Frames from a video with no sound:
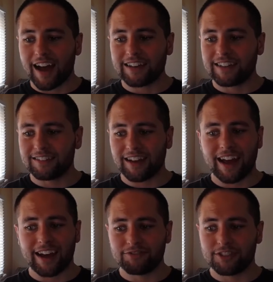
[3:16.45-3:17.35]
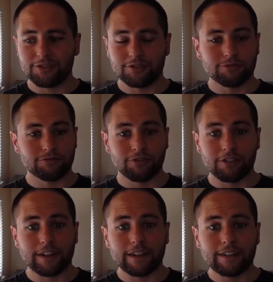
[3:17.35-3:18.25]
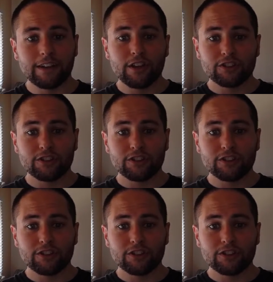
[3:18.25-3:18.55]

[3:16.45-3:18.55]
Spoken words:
I didn't have to really